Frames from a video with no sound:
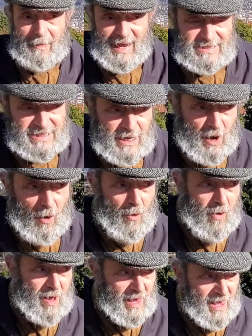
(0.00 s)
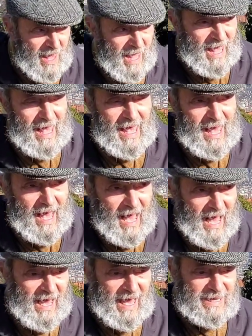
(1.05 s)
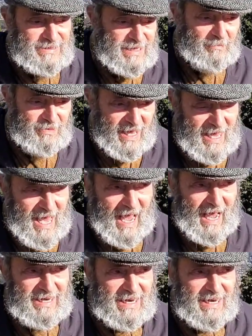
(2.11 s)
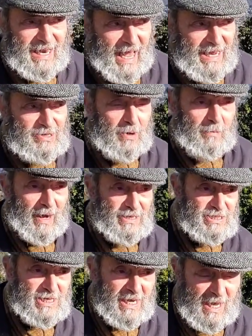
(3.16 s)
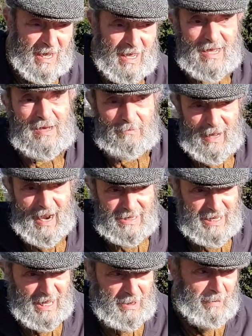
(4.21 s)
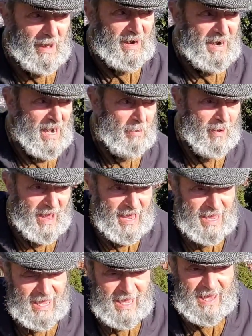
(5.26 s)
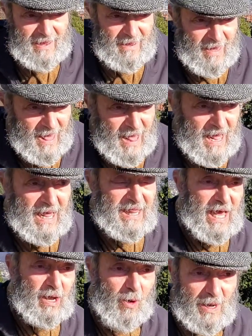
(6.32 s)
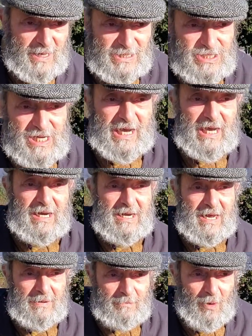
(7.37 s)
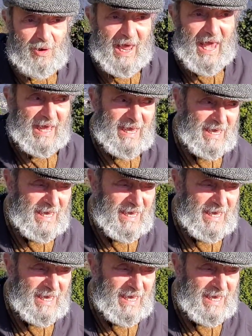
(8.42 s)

Mexico, I had something I didn't like too much, but I'll tell you about it anyway. They called it chicken mole.